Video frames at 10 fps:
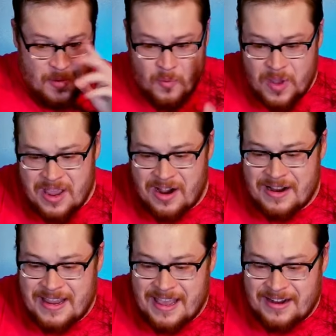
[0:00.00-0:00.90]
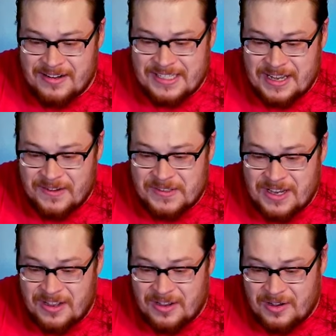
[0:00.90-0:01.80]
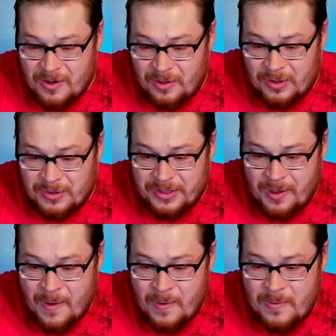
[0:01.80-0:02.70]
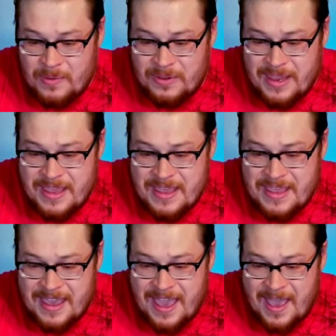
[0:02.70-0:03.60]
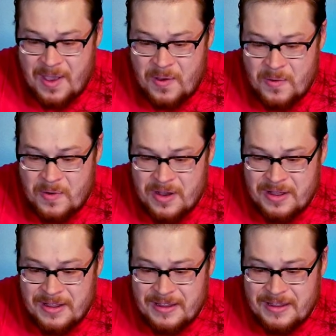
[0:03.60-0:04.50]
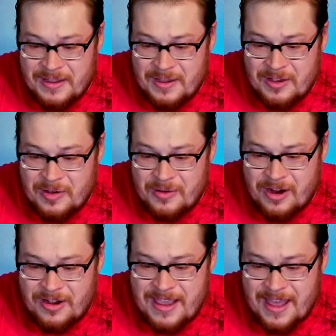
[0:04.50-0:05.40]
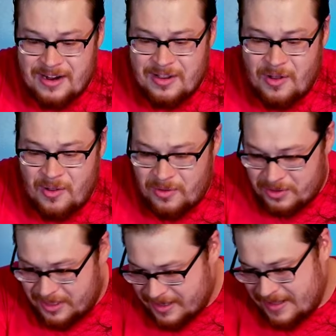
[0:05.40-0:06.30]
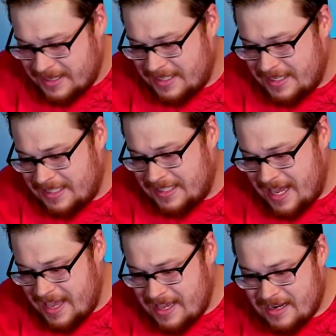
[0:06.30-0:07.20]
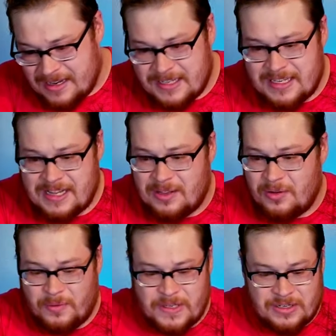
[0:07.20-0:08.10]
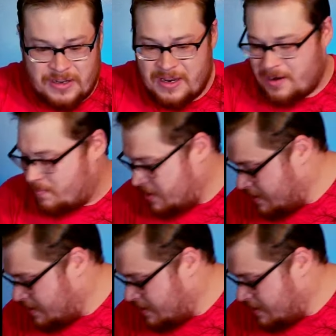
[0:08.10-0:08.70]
We already got ourselves a gold. Holy cow! We already got a gold. That's insane. It's not the gold we saw here, but